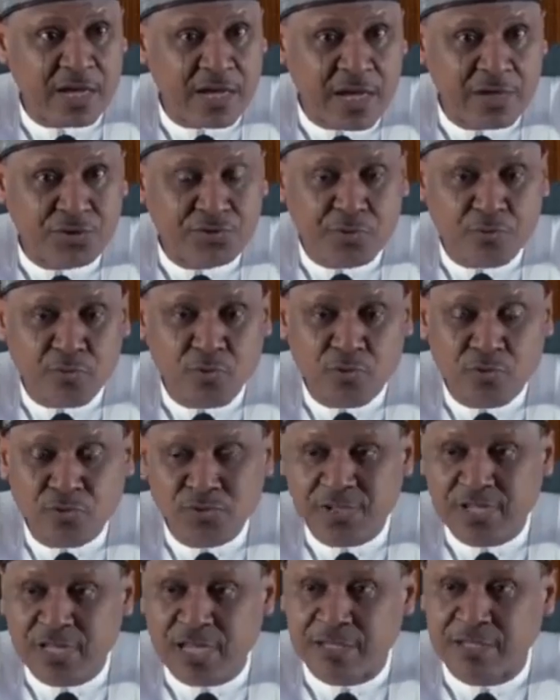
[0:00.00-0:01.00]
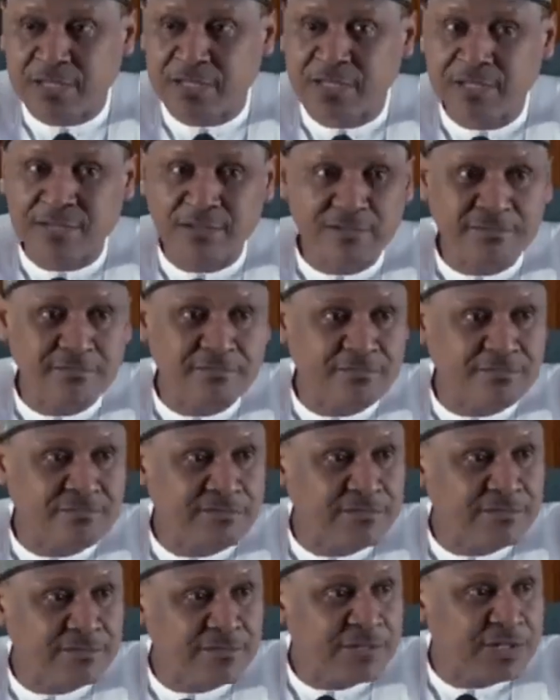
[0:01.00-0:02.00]
I suppose that
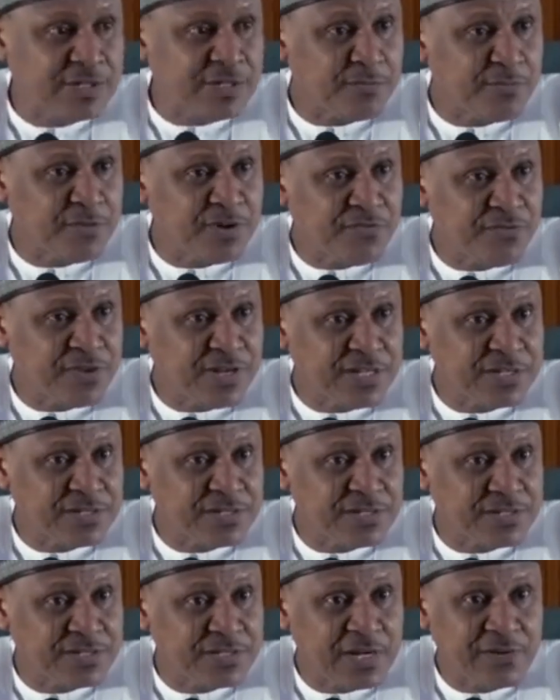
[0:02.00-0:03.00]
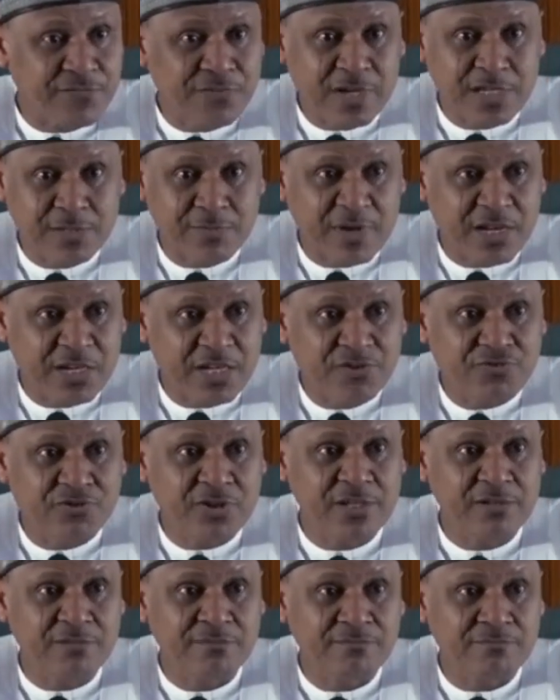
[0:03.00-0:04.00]
the briefing is
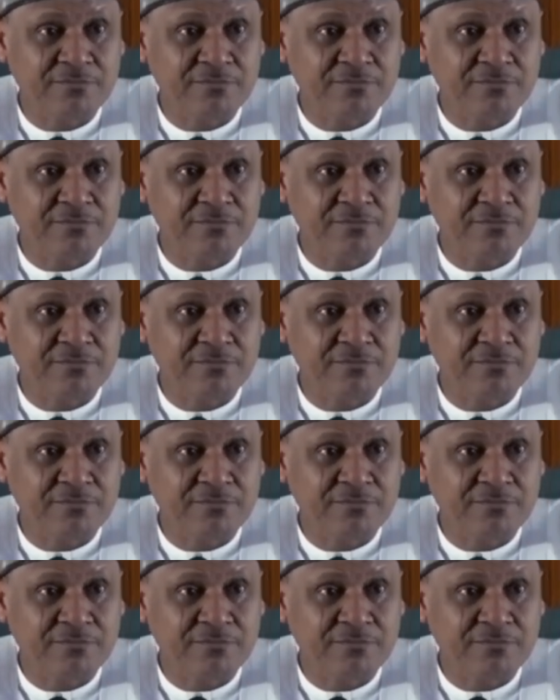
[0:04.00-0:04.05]
self-explanatory,